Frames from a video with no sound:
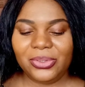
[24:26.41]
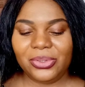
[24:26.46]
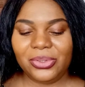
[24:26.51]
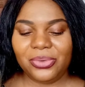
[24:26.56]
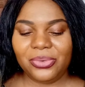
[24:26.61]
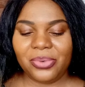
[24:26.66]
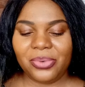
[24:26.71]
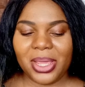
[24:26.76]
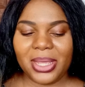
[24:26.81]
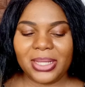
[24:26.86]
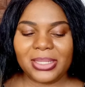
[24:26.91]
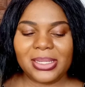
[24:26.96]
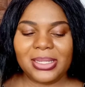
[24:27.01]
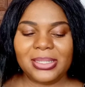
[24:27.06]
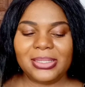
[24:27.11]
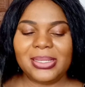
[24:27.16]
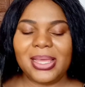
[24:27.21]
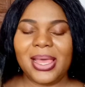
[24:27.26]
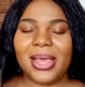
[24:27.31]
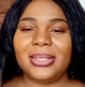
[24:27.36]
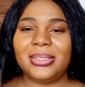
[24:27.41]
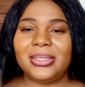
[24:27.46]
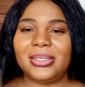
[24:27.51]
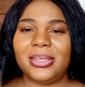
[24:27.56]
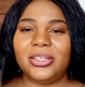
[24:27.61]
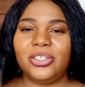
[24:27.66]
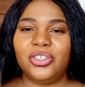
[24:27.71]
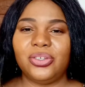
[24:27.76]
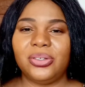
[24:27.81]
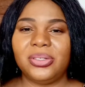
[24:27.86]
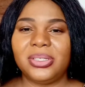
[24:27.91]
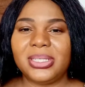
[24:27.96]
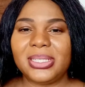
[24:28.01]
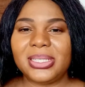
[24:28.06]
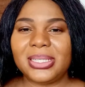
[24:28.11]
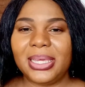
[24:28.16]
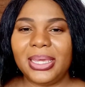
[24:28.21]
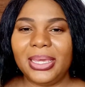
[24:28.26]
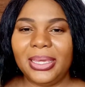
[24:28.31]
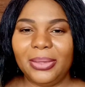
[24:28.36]
direct taxation
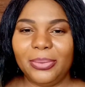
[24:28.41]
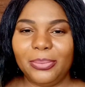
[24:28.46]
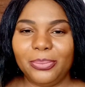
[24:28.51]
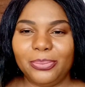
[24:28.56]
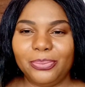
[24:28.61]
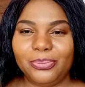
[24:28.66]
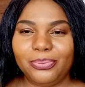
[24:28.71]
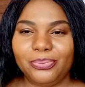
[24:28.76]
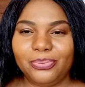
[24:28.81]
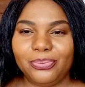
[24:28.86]
scheme.